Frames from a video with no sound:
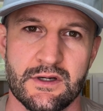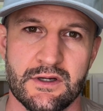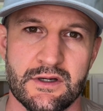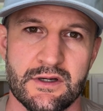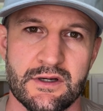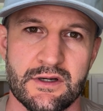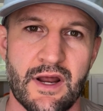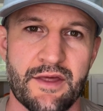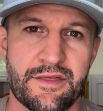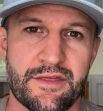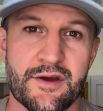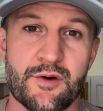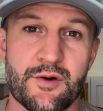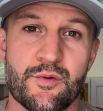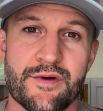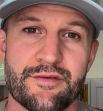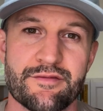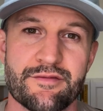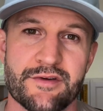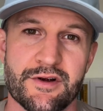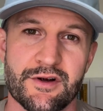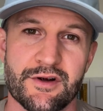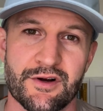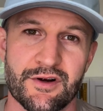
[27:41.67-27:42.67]
And I think we
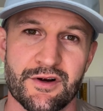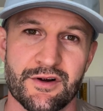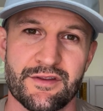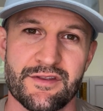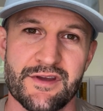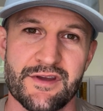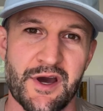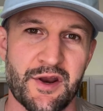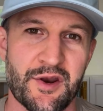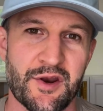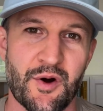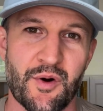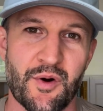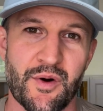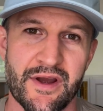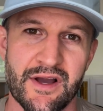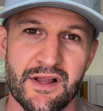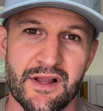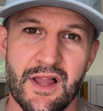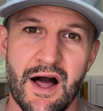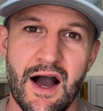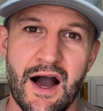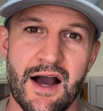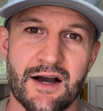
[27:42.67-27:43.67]
fear the unknowing
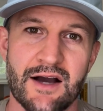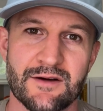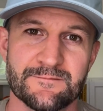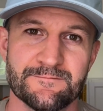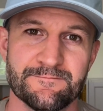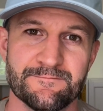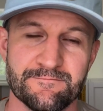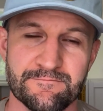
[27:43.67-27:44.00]
a lot,